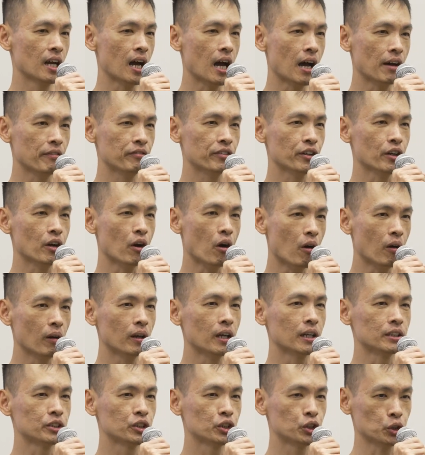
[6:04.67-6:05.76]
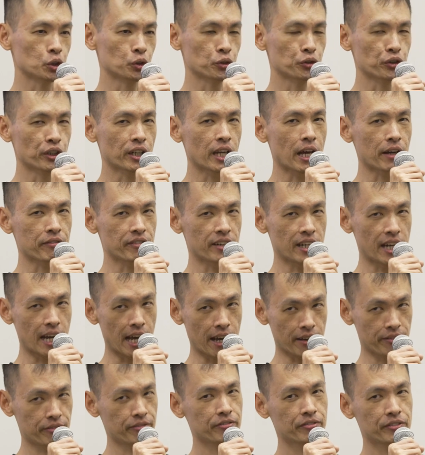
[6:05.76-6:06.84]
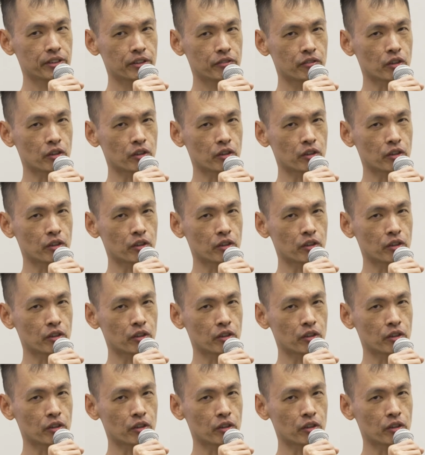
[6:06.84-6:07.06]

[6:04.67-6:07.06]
after all her children have left